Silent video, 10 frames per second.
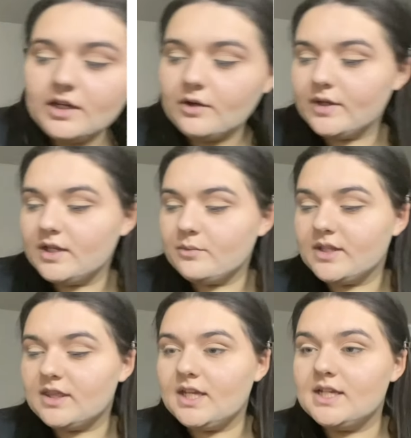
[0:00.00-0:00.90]
in with
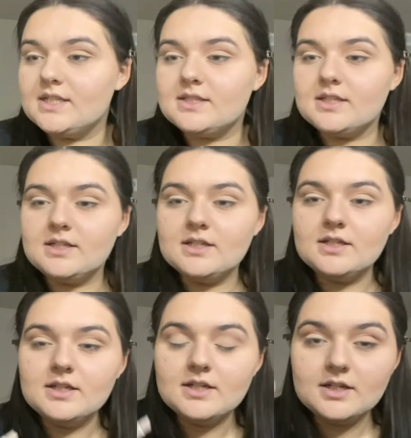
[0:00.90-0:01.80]
this
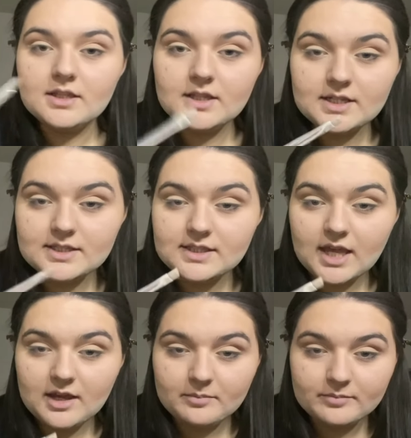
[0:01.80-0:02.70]

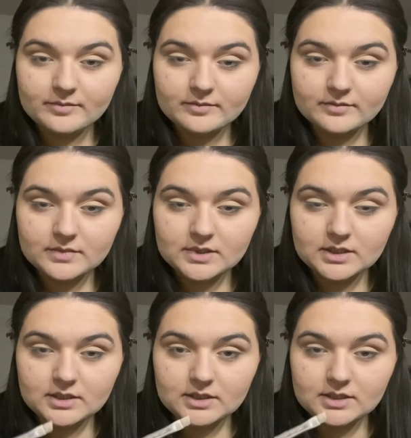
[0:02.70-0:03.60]
same
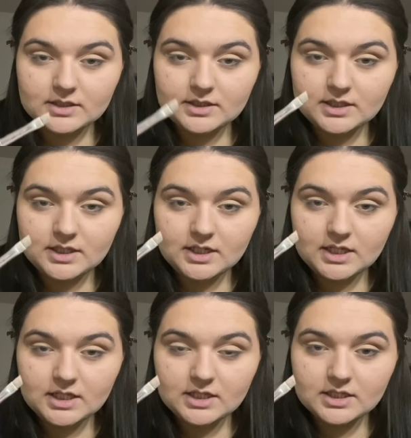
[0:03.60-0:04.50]

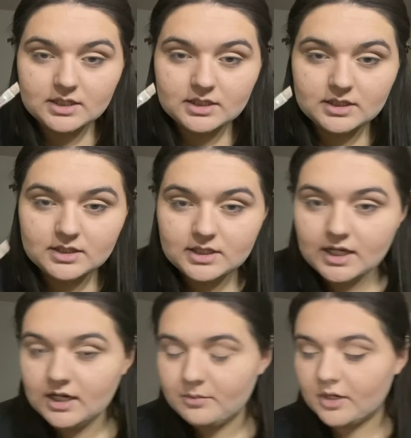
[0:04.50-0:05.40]
teeny
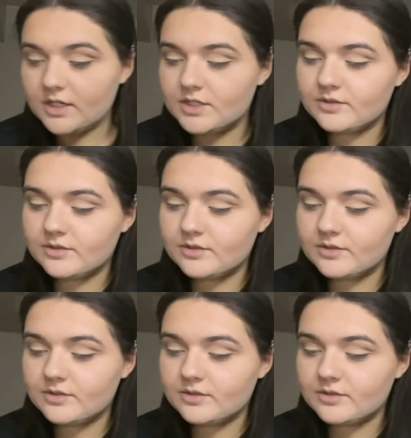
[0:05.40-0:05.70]
tiny brush.